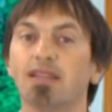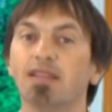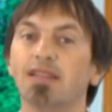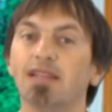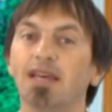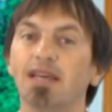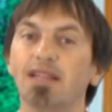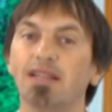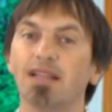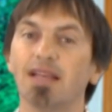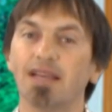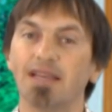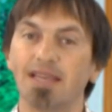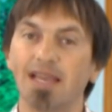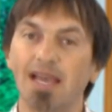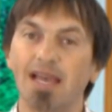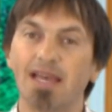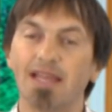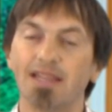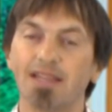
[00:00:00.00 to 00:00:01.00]
then
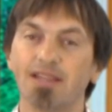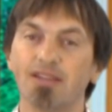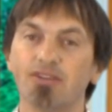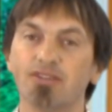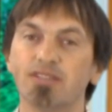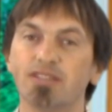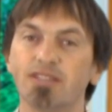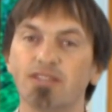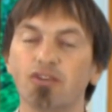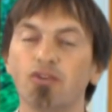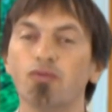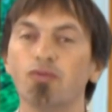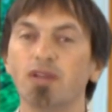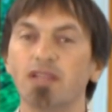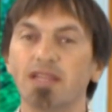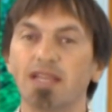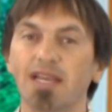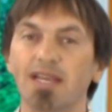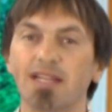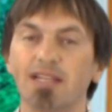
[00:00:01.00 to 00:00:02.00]
again, they're still
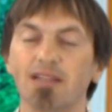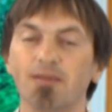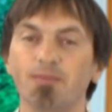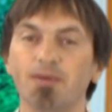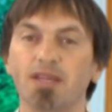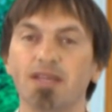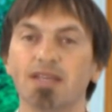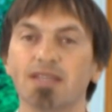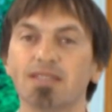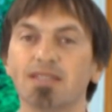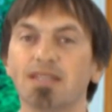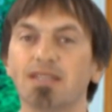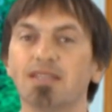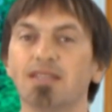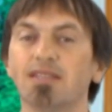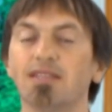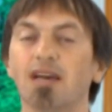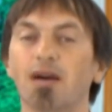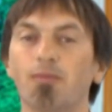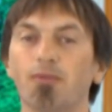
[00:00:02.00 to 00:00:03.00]
related because it's
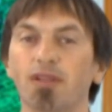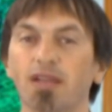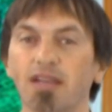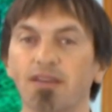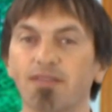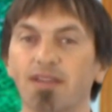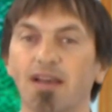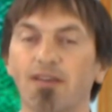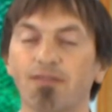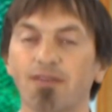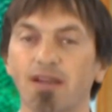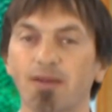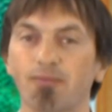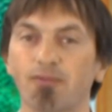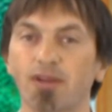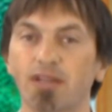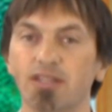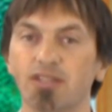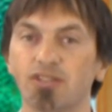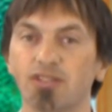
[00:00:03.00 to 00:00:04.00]
a doubling of that
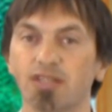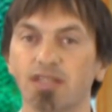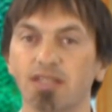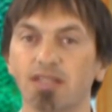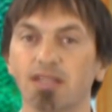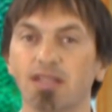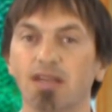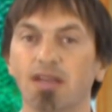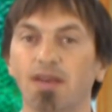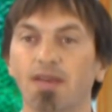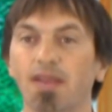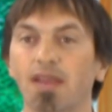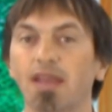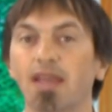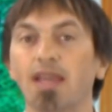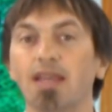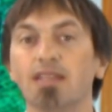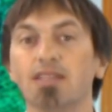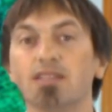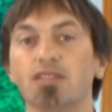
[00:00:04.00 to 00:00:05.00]
vibration.
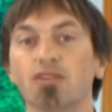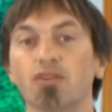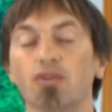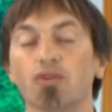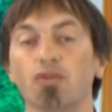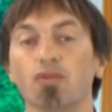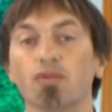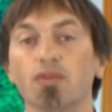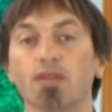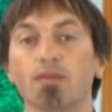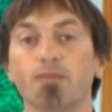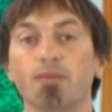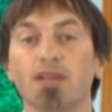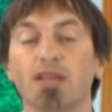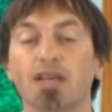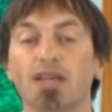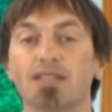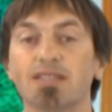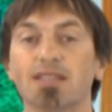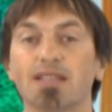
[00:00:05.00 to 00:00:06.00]
And so
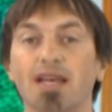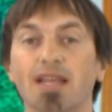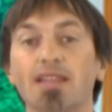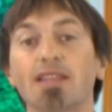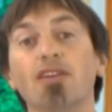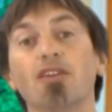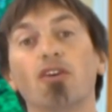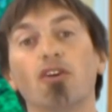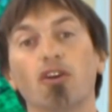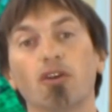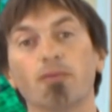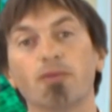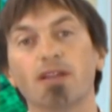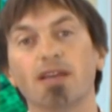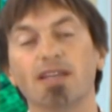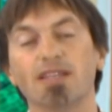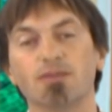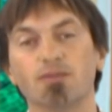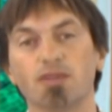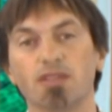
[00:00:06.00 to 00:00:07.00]
because of that, they'll
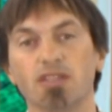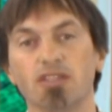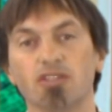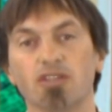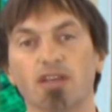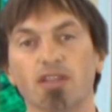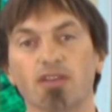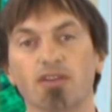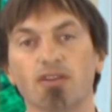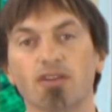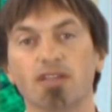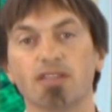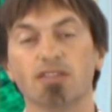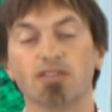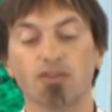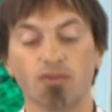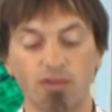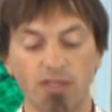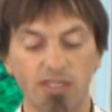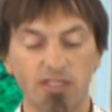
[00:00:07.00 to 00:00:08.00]
harmonize with each other.
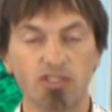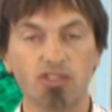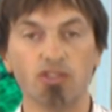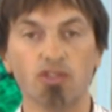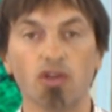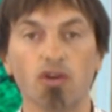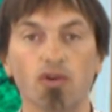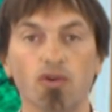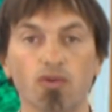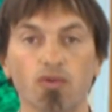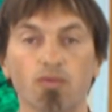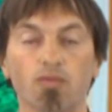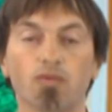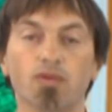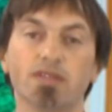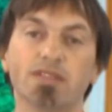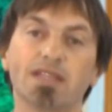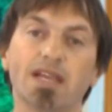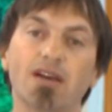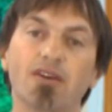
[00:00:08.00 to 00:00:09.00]
And so each note
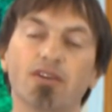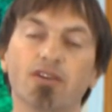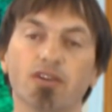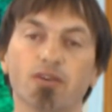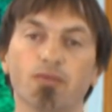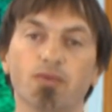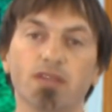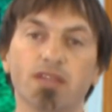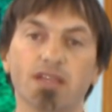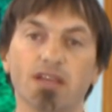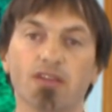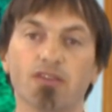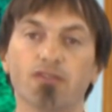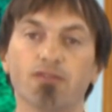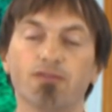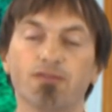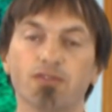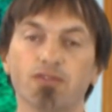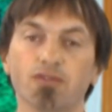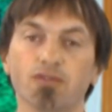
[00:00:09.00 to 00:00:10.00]
will sound good with the
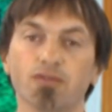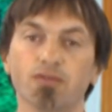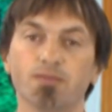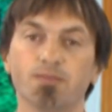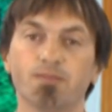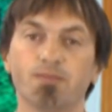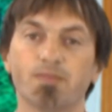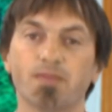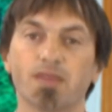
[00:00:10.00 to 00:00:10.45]
other flute.